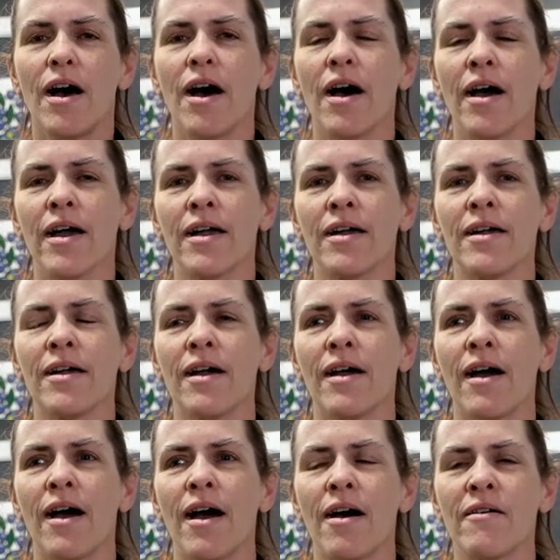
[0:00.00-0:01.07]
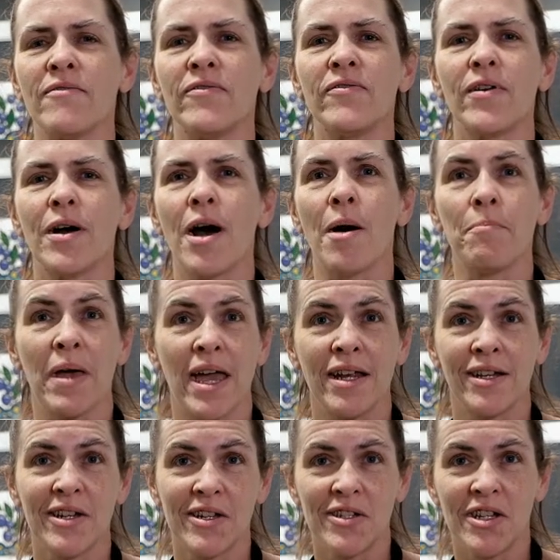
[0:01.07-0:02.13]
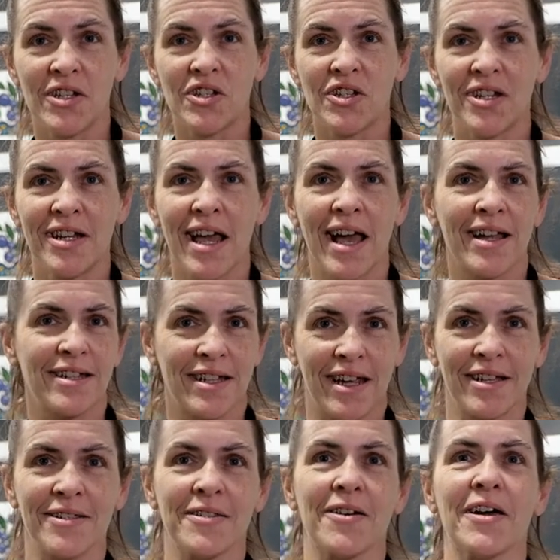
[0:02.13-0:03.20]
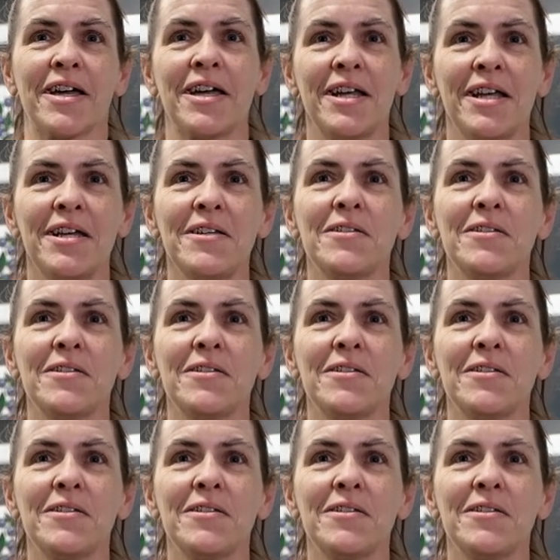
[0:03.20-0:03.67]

I have a pain condition and anxiety,